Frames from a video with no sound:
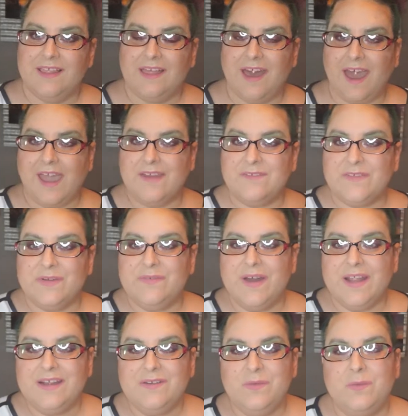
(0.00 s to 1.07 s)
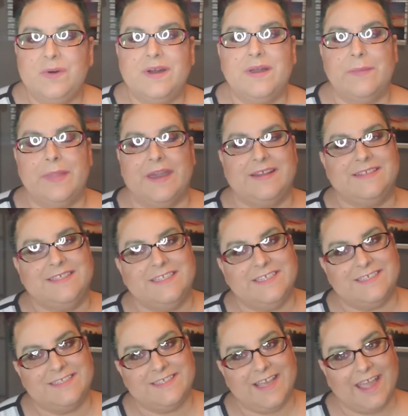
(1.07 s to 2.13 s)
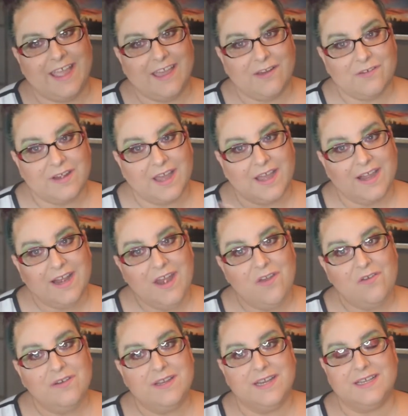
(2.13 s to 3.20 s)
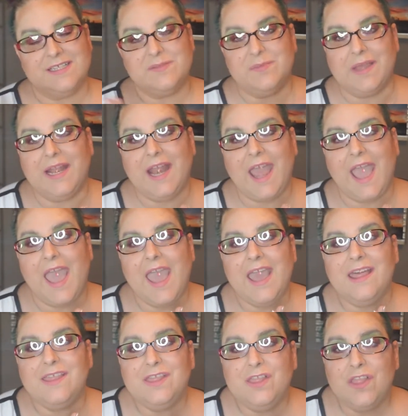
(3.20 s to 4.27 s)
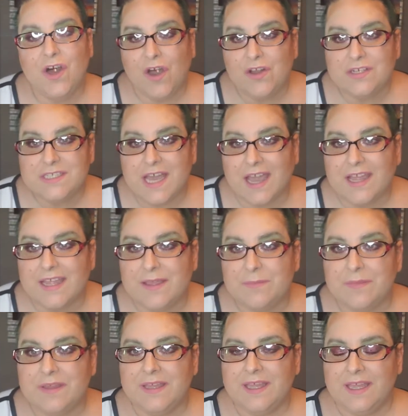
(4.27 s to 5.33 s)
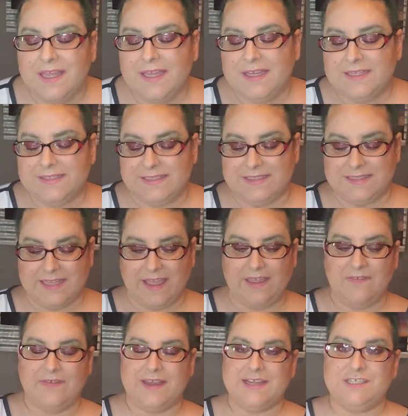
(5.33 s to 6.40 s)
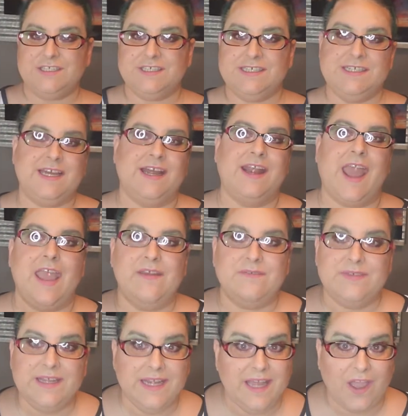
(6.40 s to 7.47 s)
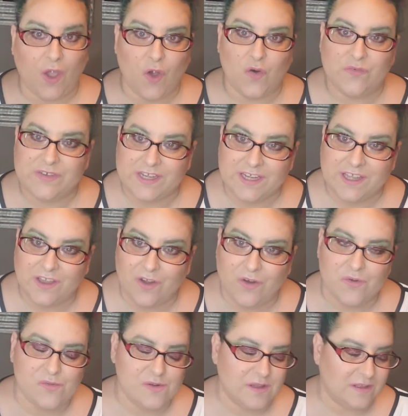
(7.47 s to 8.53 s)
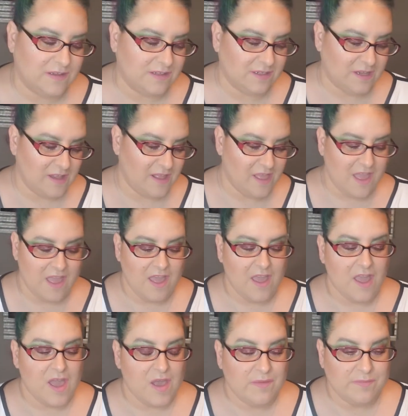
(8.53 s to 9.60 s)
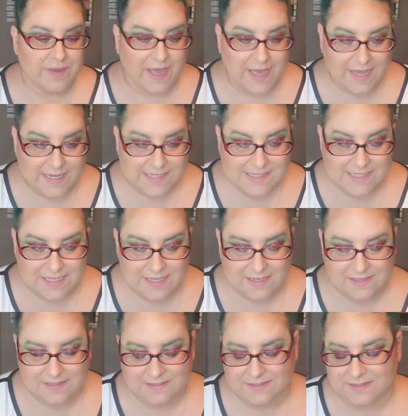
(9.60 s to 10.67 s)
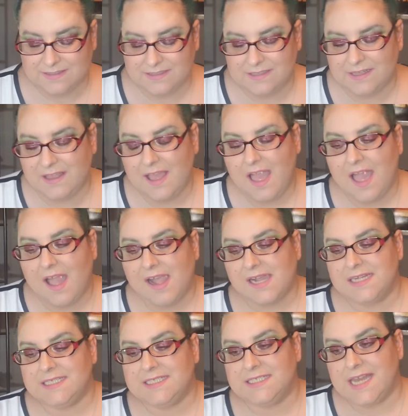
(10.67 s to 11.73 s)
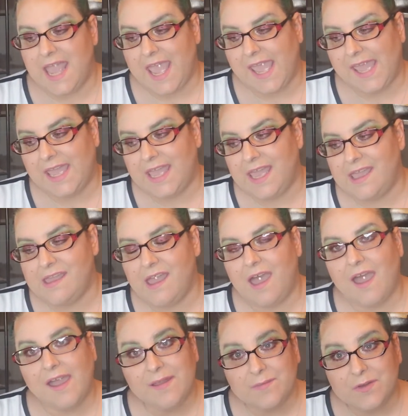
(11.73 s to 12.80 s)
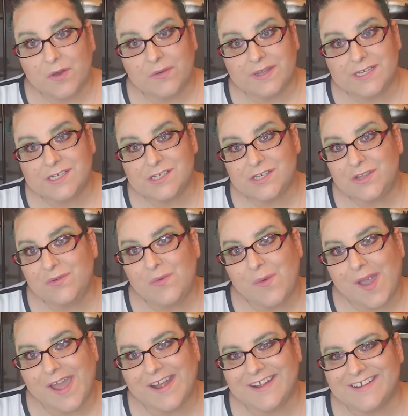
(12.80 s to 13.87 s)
Hi everyone, welcome back to Jen's Hangout. I know it has been a long time since I've actually done a video video, but today I'm going to do one